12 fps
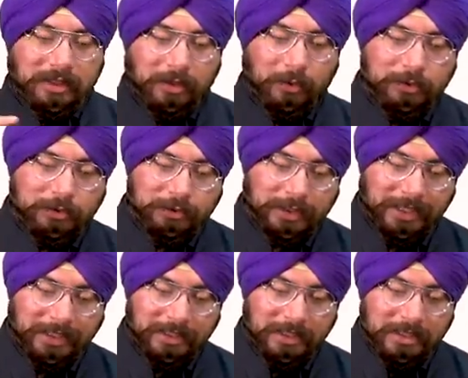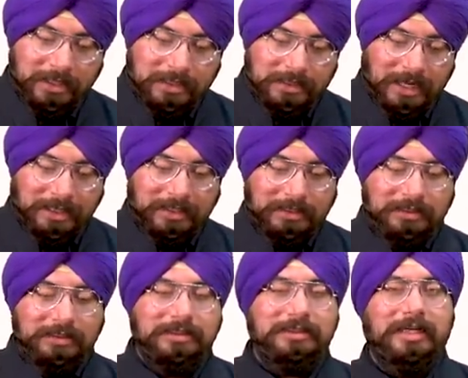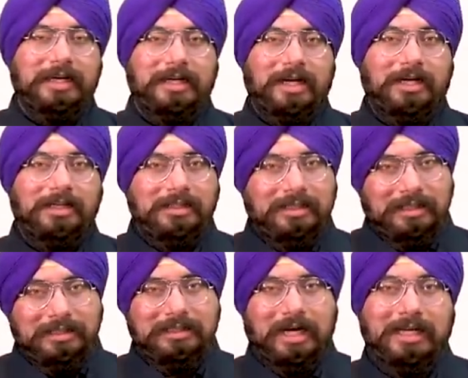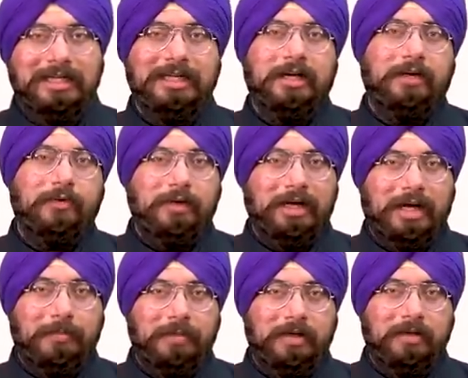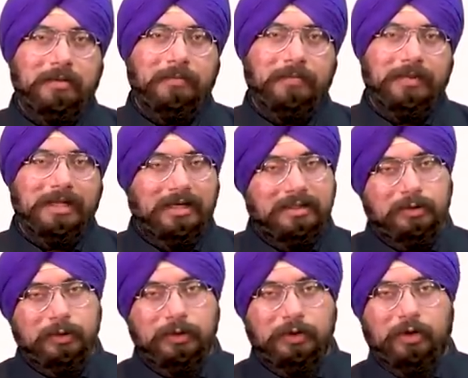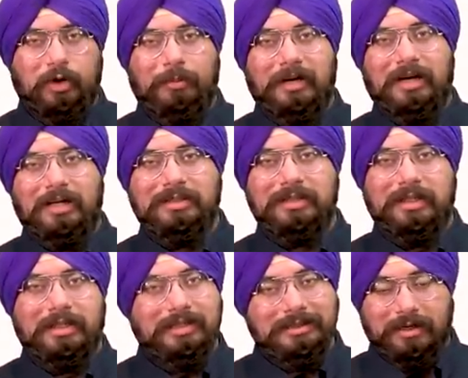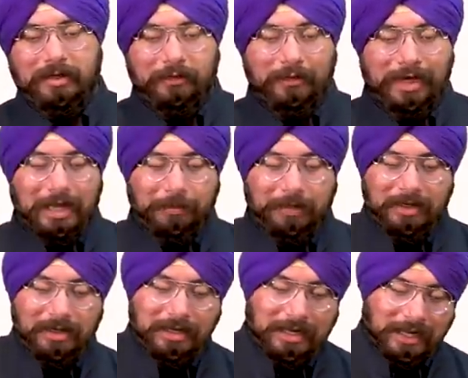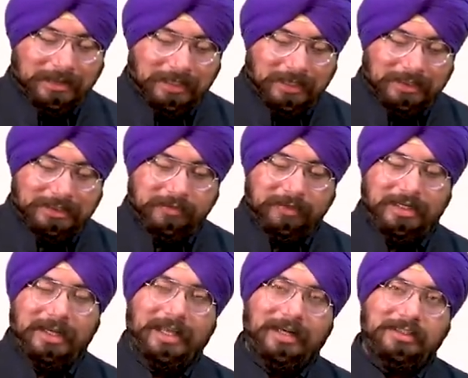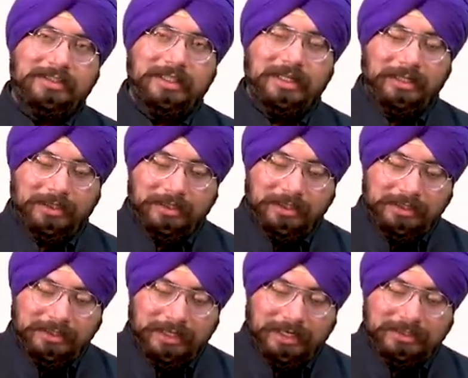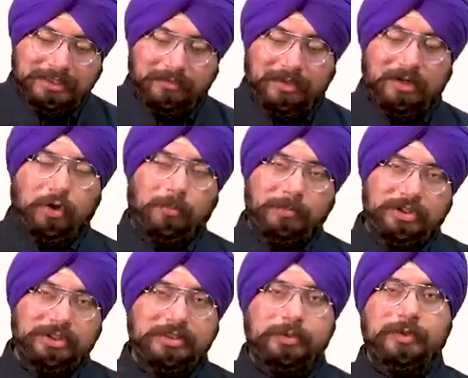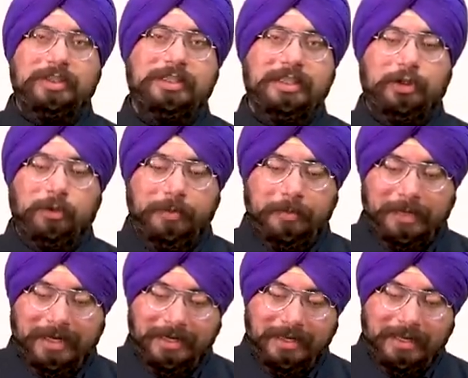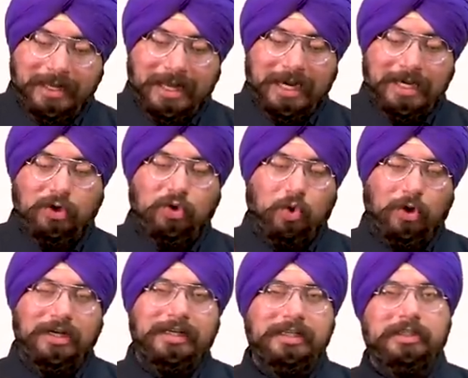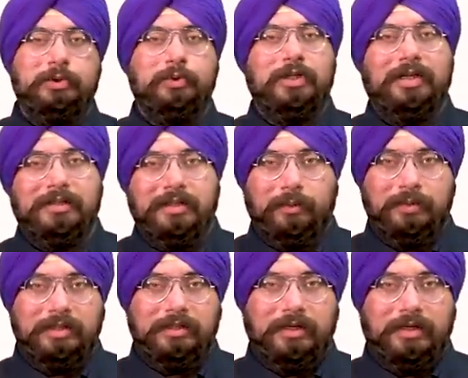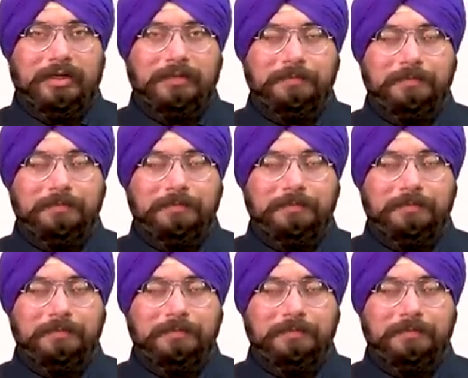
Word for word: are also saying that this data is highly unreliable that the socioeconomic caste data is unreliable and there are several errors in it there are several omissions which need to be made and quality issues are there with the data